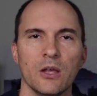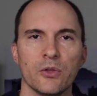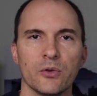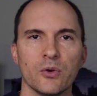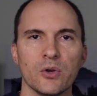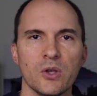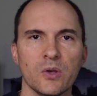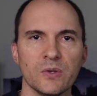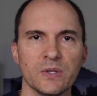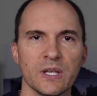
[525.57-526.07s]

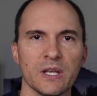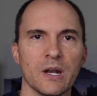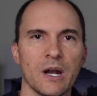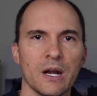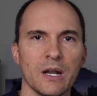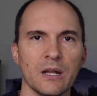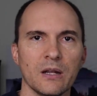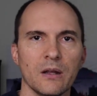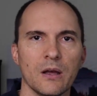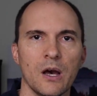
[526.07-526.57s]
Through using
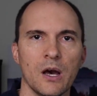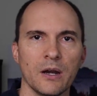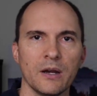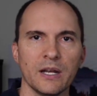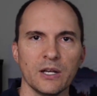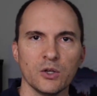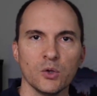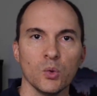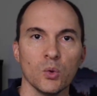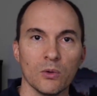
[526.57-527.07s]
an
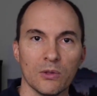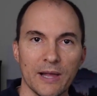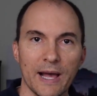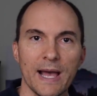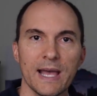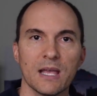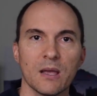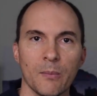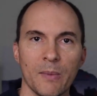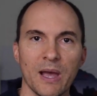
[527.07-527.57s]
auditing tool
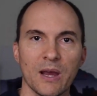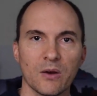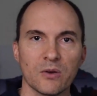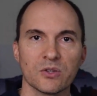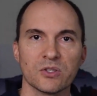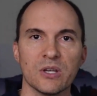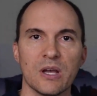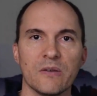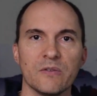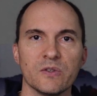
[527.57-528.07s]
like
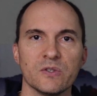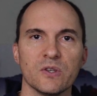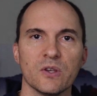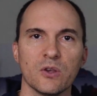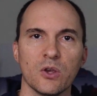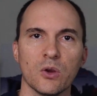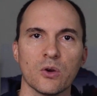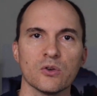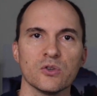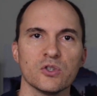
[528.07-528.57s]
Microsoft
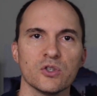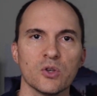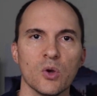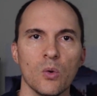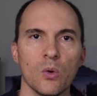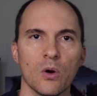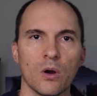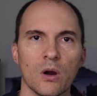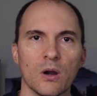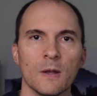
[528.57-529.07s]
Secure
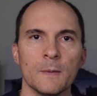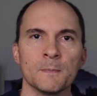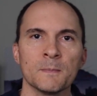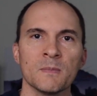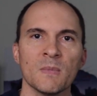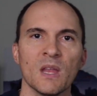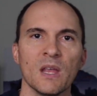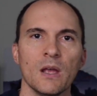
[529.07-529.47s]
Score,